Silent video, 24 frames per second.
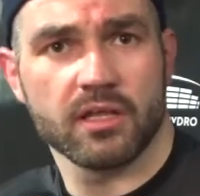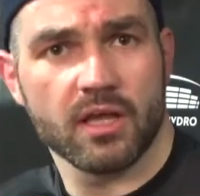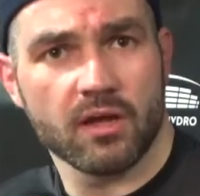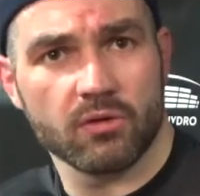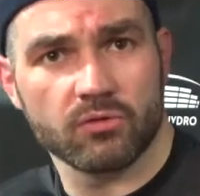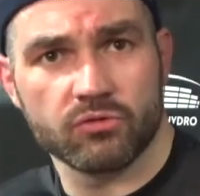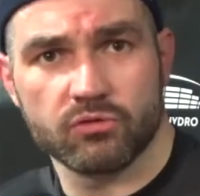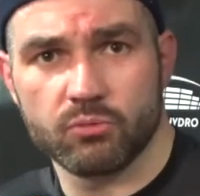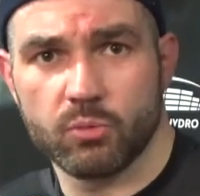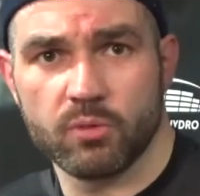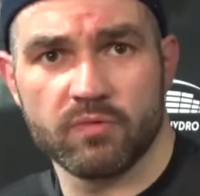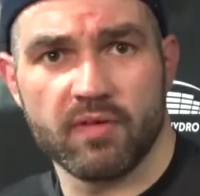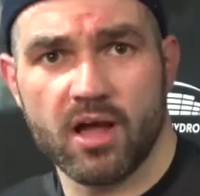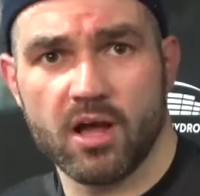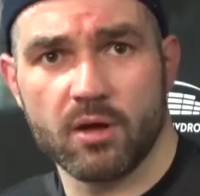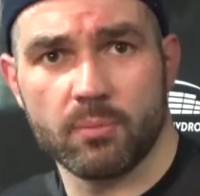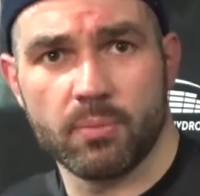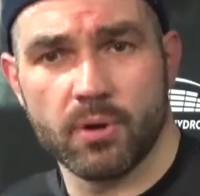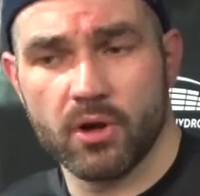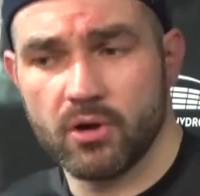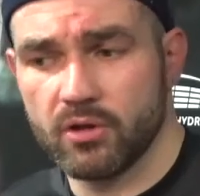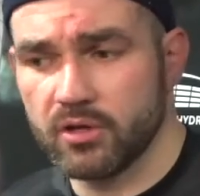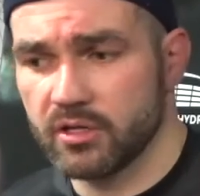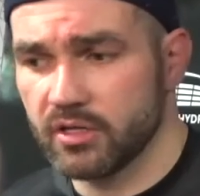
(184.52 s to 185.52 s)
I was without
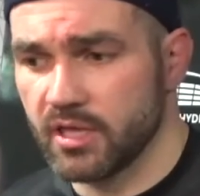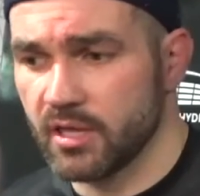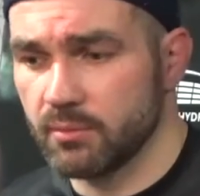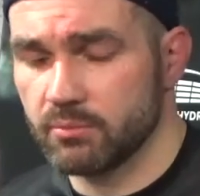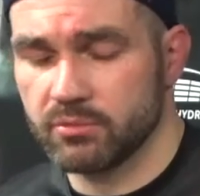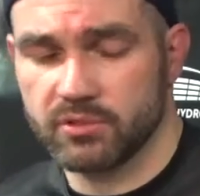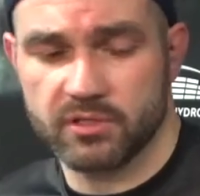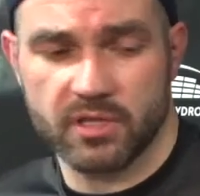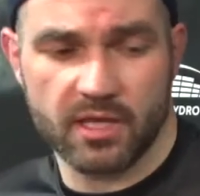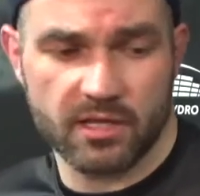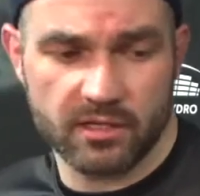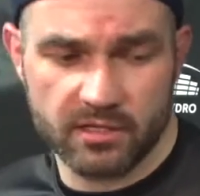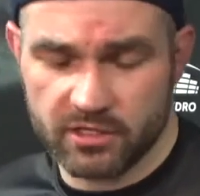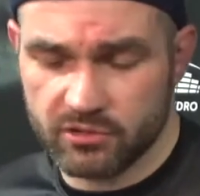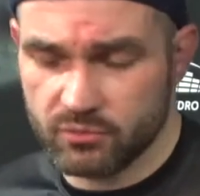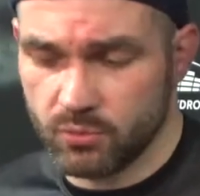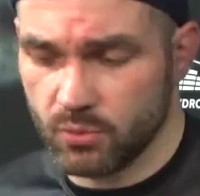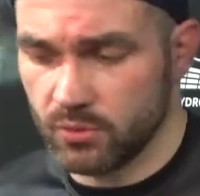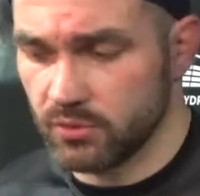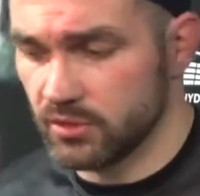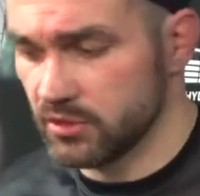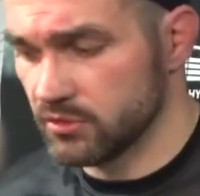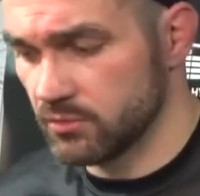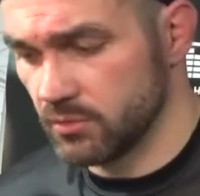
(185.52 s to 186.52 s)
opponent, kept getting this
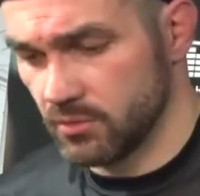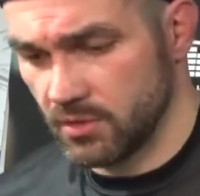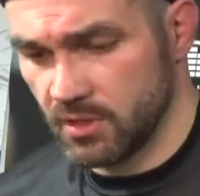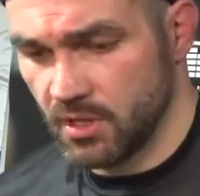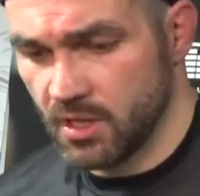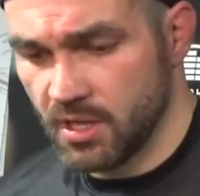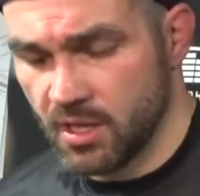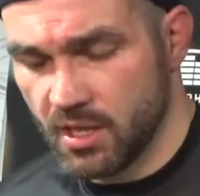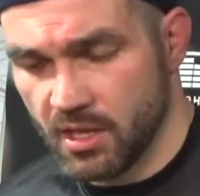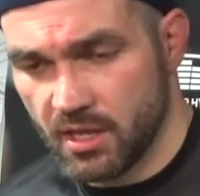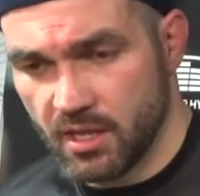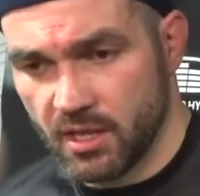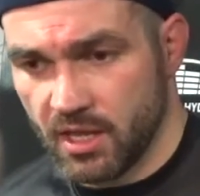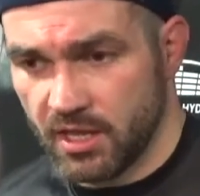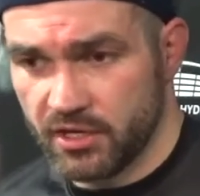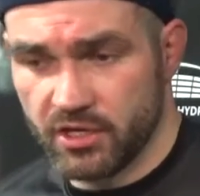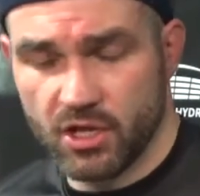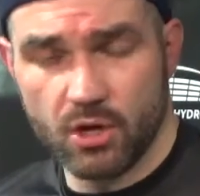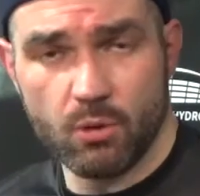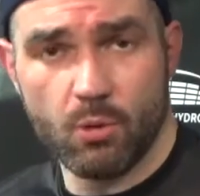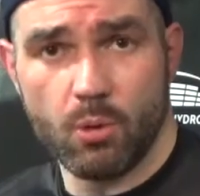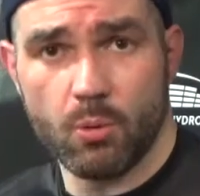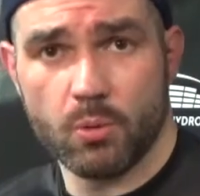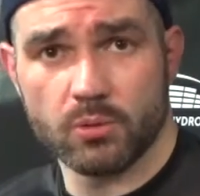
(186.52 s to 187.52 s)
one, and
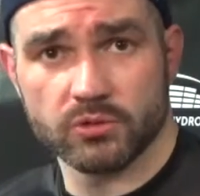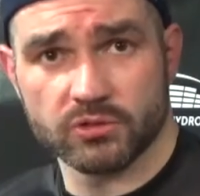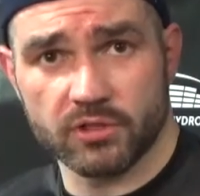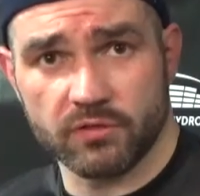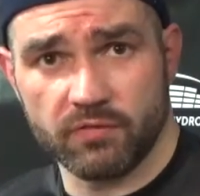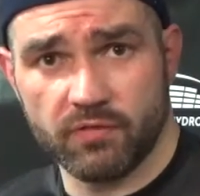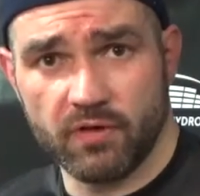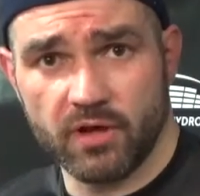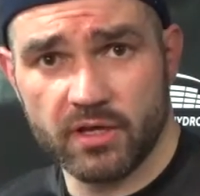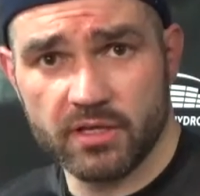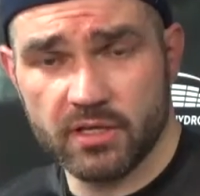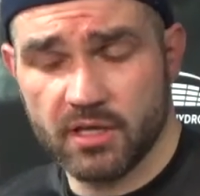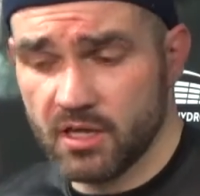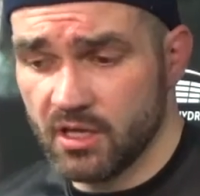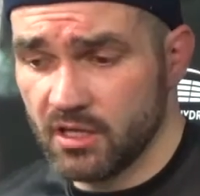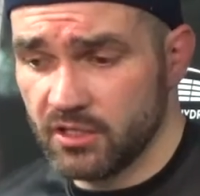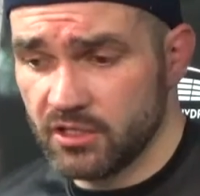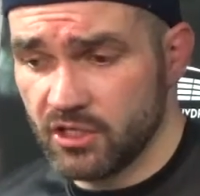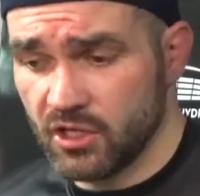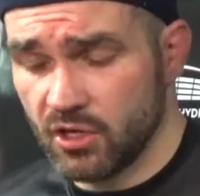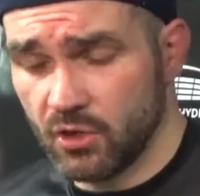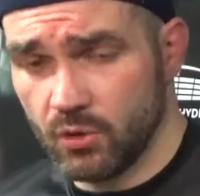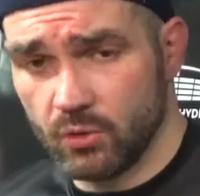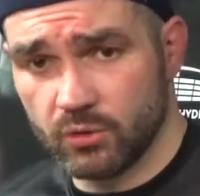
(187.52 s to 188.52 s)
no one wants to fight.
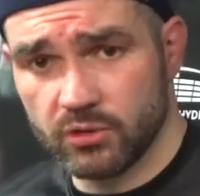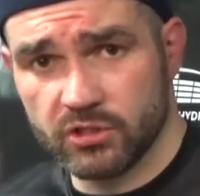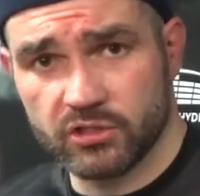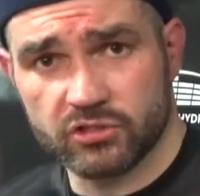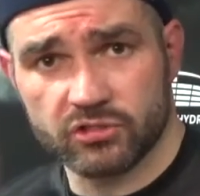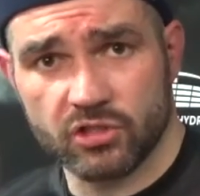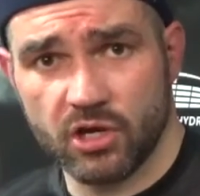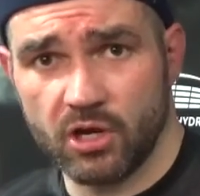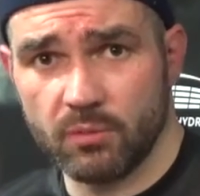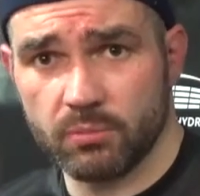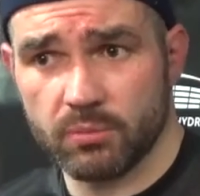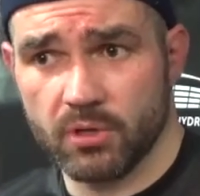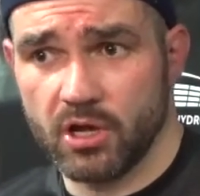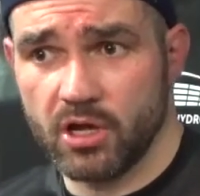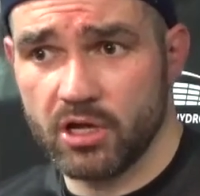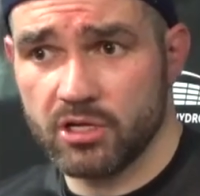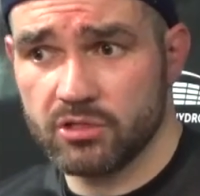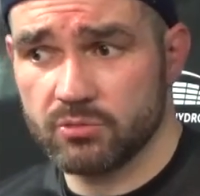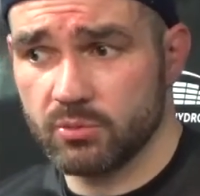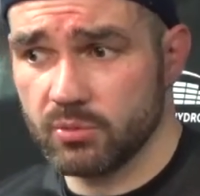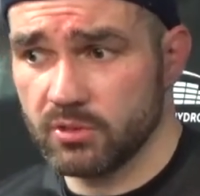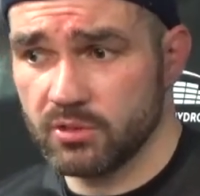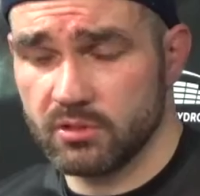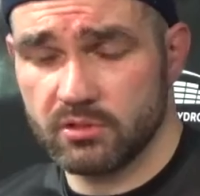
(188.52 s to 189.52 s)
You got all these top
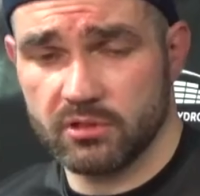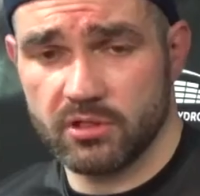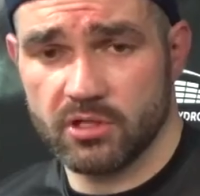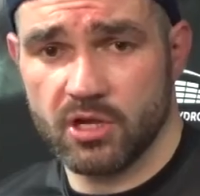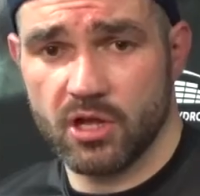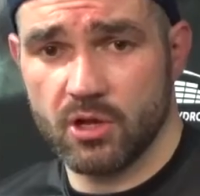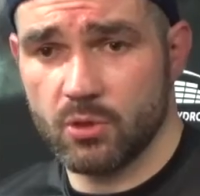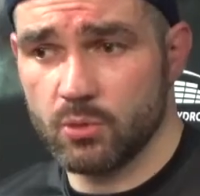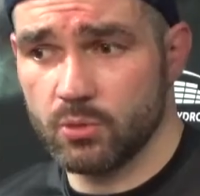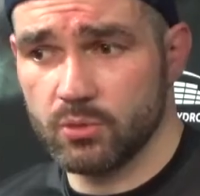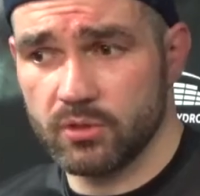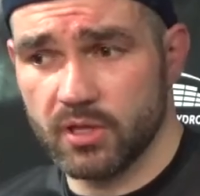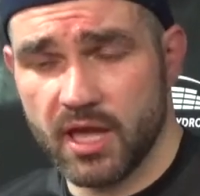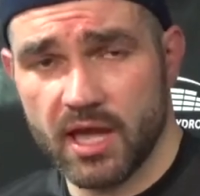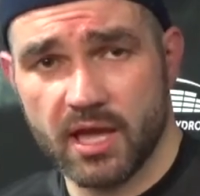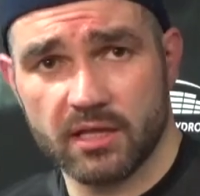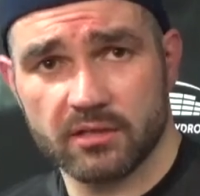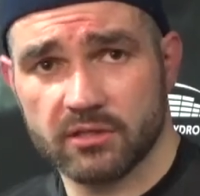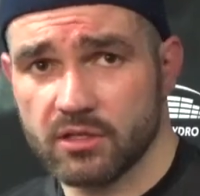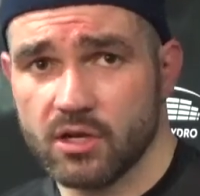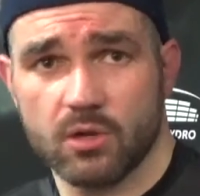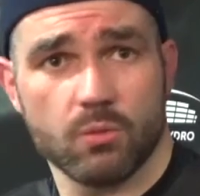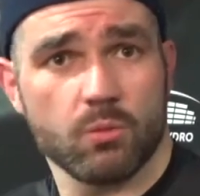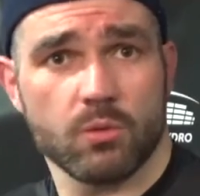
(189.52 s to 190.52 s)
guys, you know who they are,
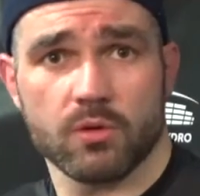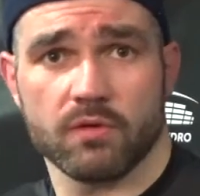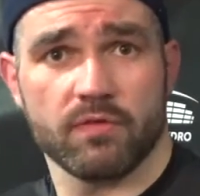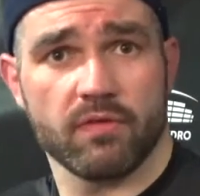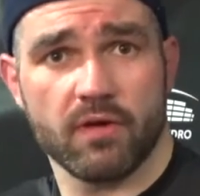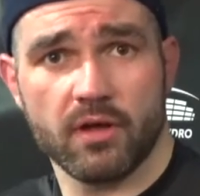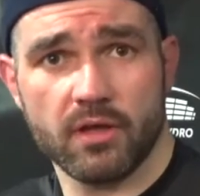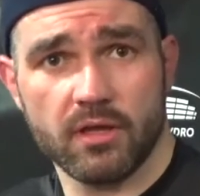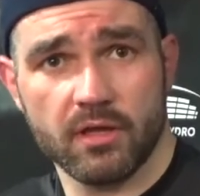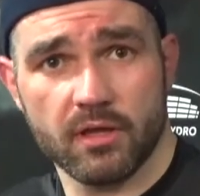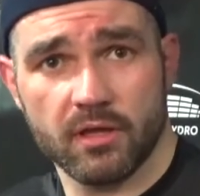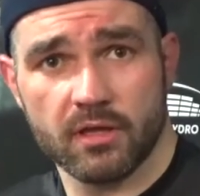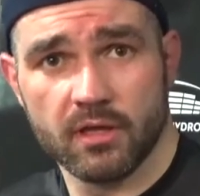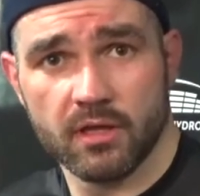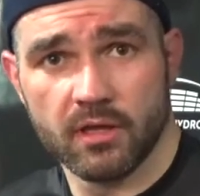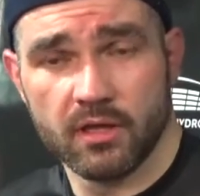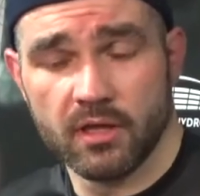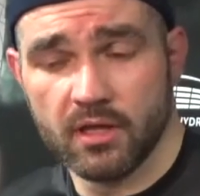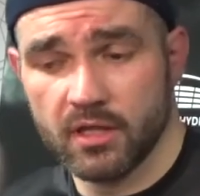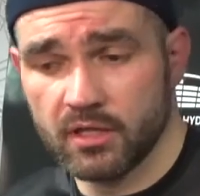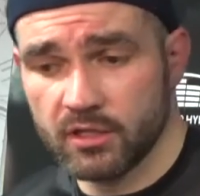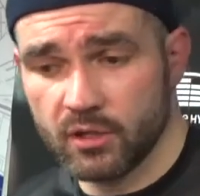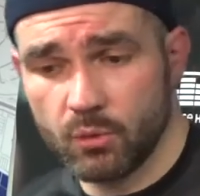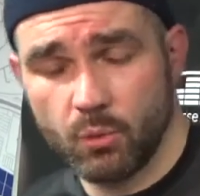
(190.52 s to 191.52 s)
they don't want to fight.
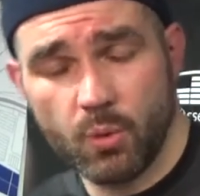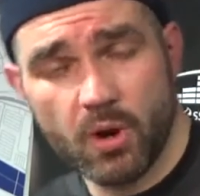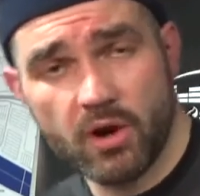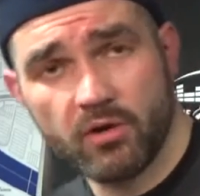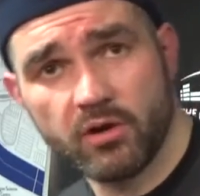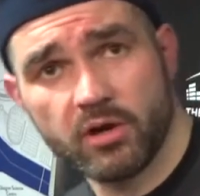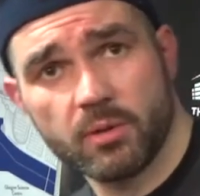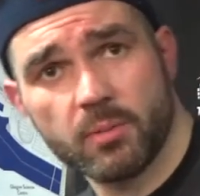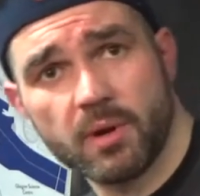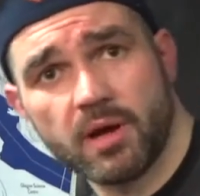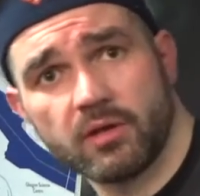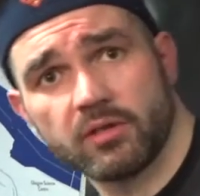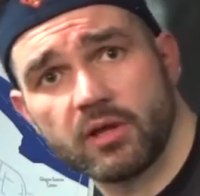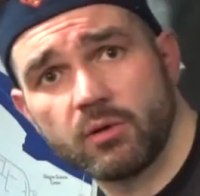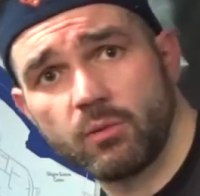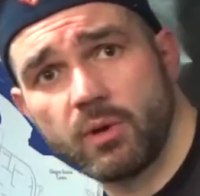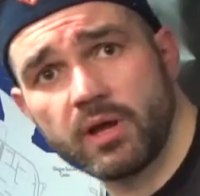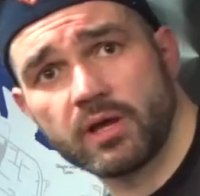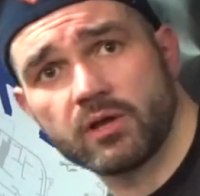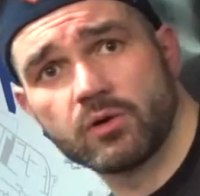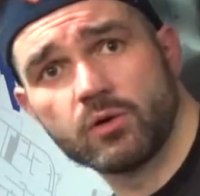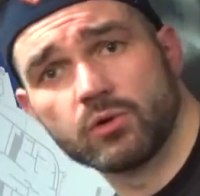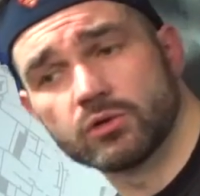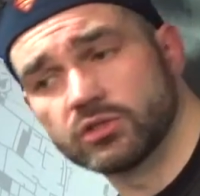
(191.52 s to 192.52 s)
They're worried about their
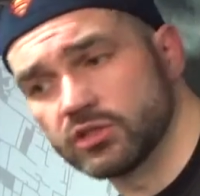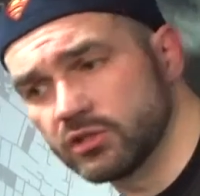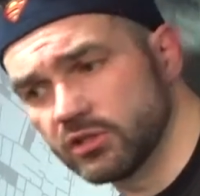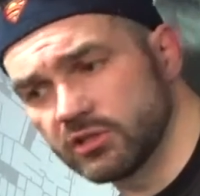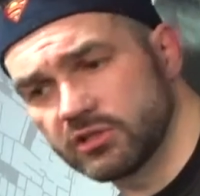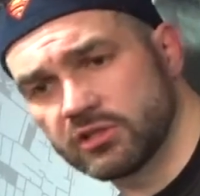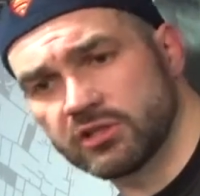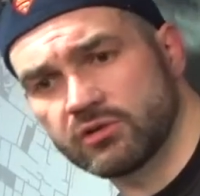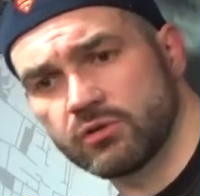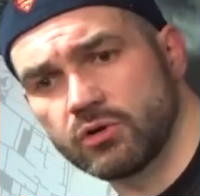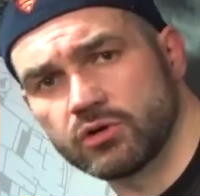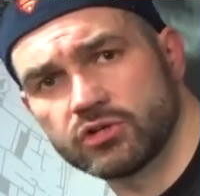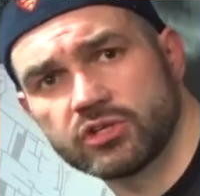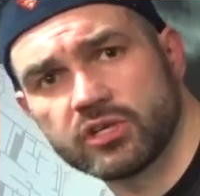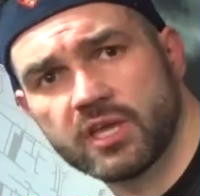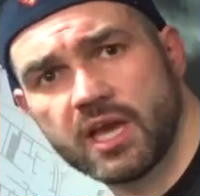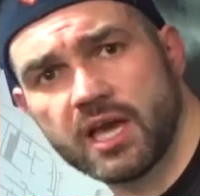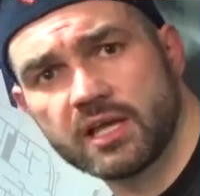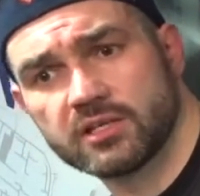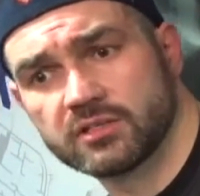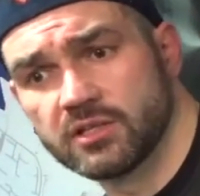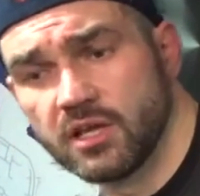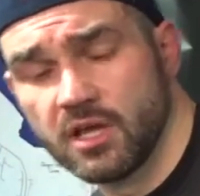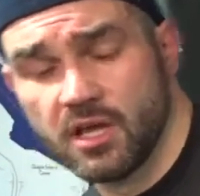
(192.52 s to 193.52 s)
records and crushing
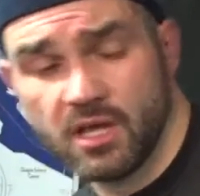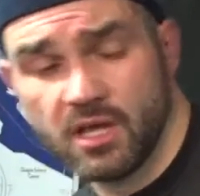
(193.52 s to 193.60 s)
cans.